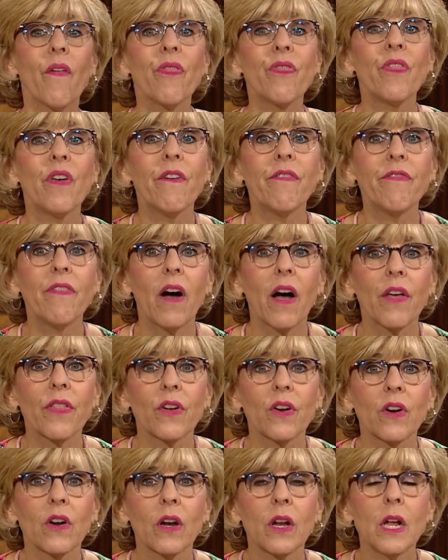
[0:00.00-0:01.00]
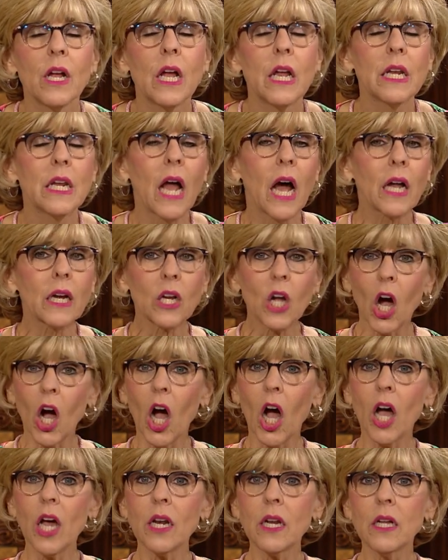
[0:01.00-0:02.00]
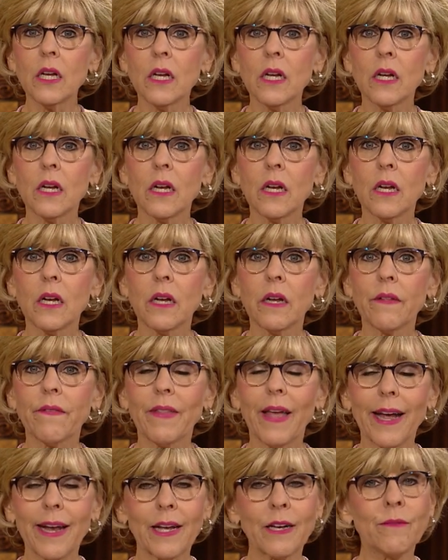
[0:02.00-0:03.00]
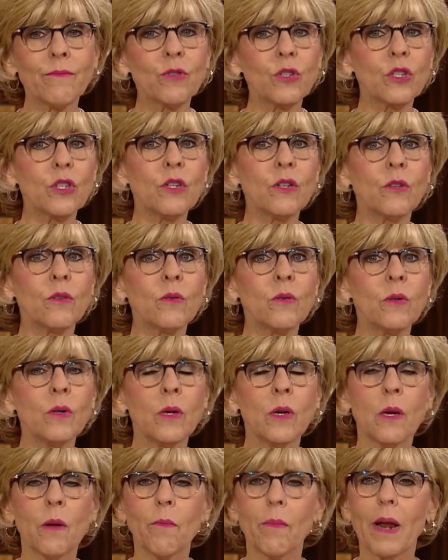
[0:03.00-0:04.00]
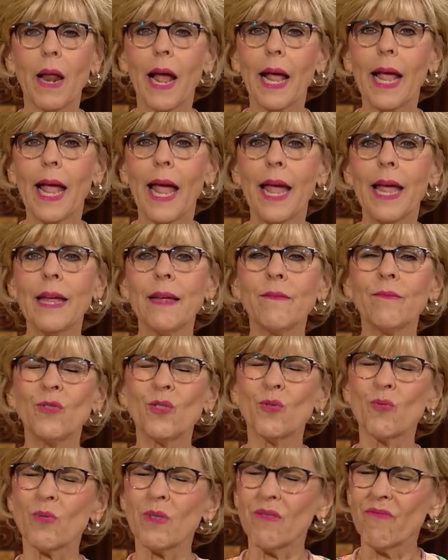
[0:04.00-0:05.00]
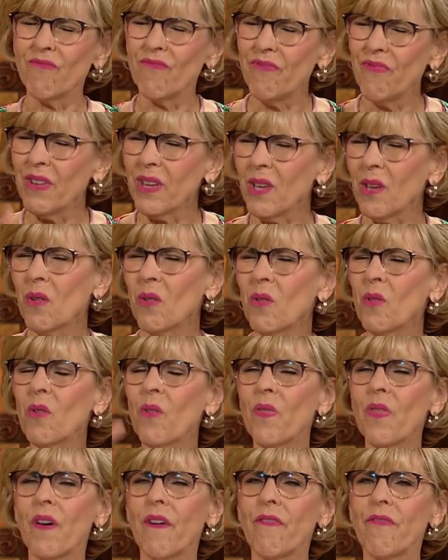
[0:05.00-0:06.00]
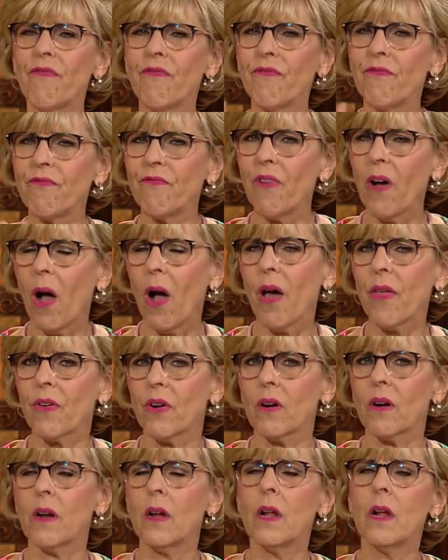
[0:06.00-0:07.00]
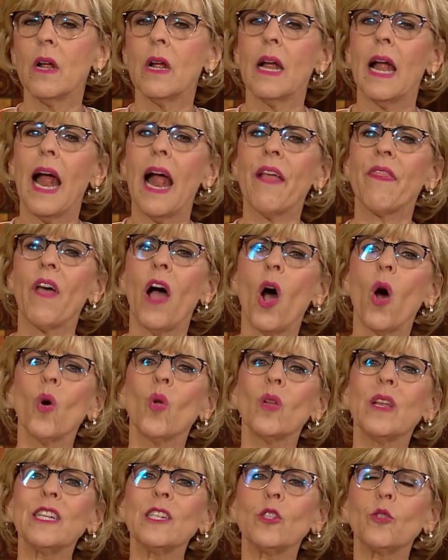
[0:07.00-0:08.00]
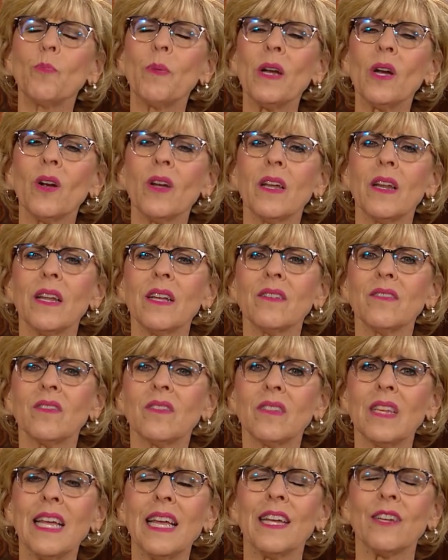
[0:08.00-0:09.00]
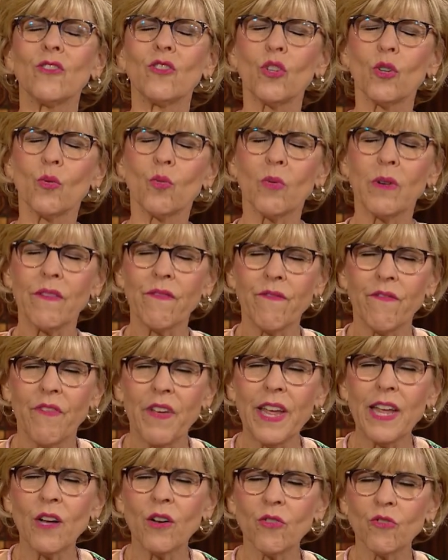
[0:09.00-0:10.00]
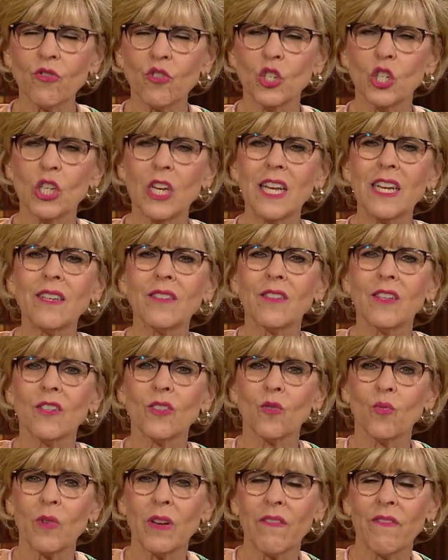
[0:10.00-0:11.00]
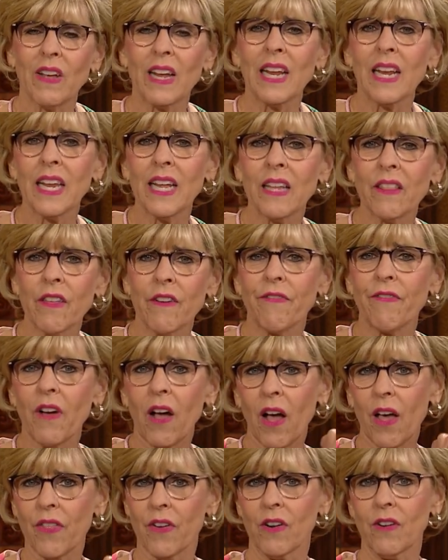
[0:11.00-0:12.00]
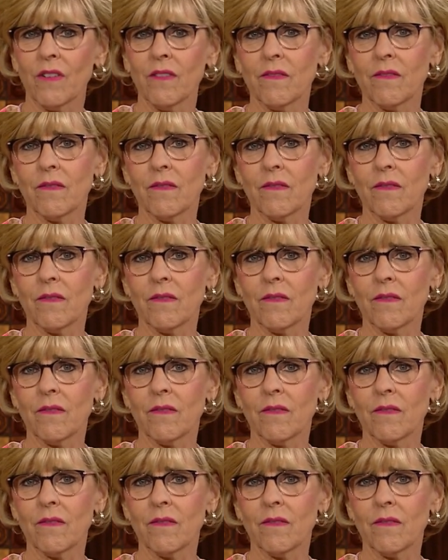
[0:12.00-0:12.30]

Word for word: the Father, not God, that comes too, but I came to reveal the Father. And the Holy Spirit is sent to reveal Jesus, revealing the Father